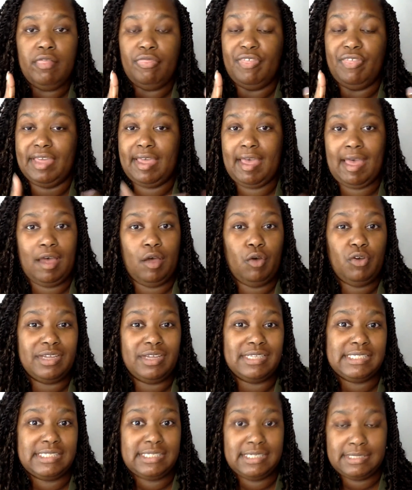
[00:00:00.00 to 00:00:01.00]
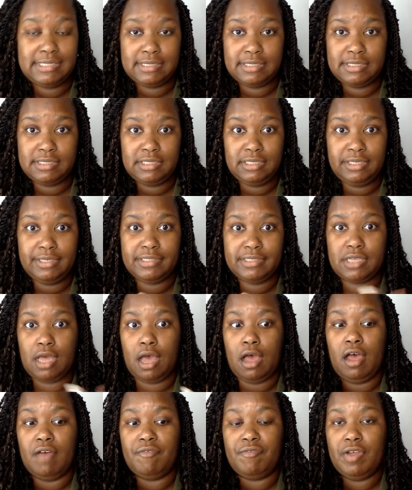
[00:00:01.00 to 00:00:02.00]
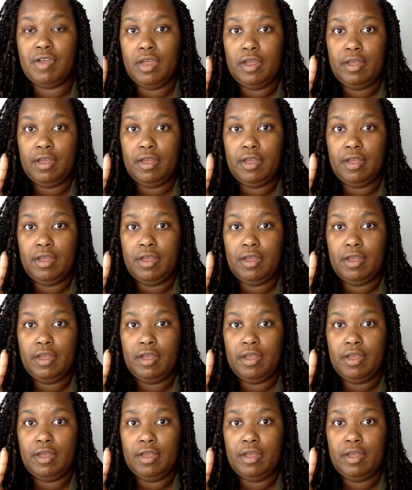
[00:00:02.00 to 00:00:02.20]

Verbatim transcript: The count consistency is off.